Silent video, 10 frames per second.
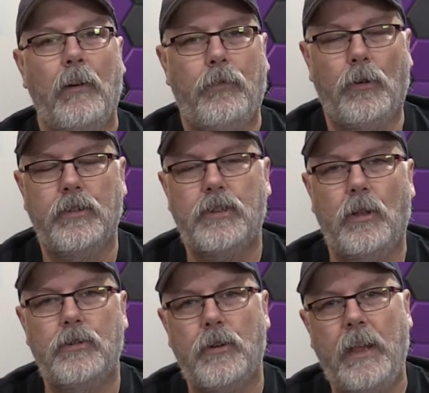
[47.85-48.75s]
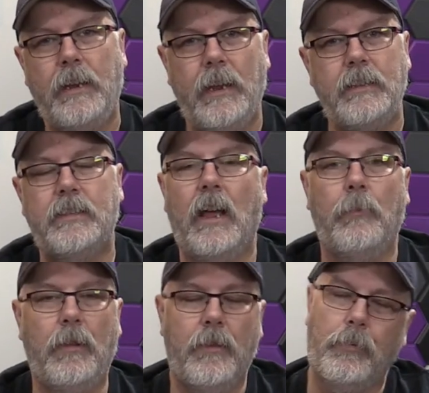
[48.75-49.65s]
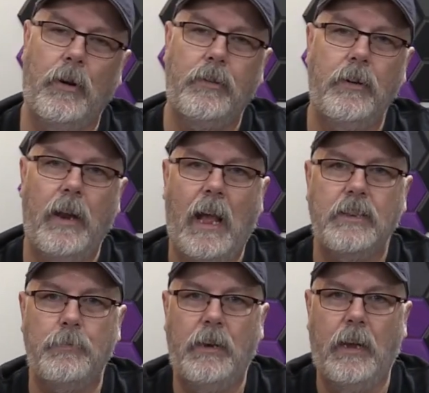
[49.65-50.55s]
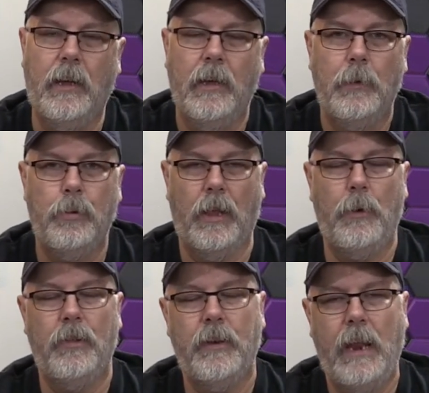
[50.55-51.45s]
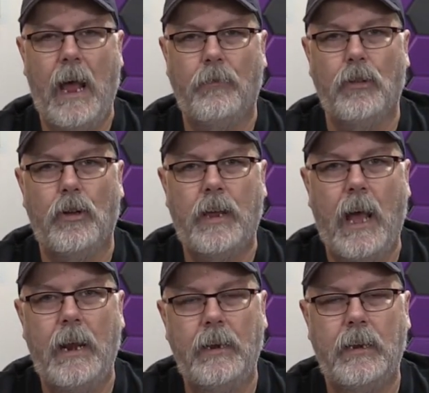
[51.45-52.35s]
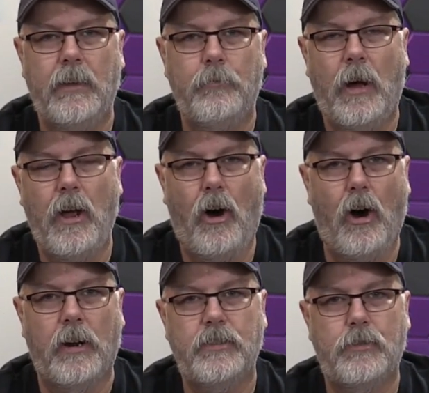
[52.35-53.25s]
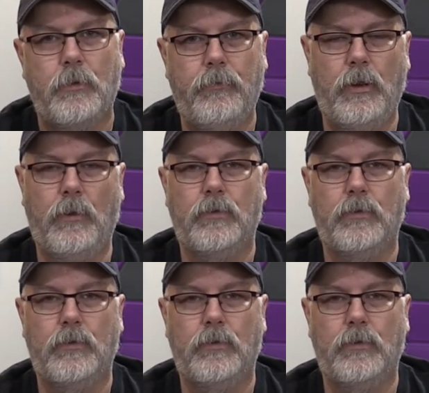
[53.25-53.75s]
Full disclosure, they did send me the printer and asked me to play with it and have a look at it and give my honest review.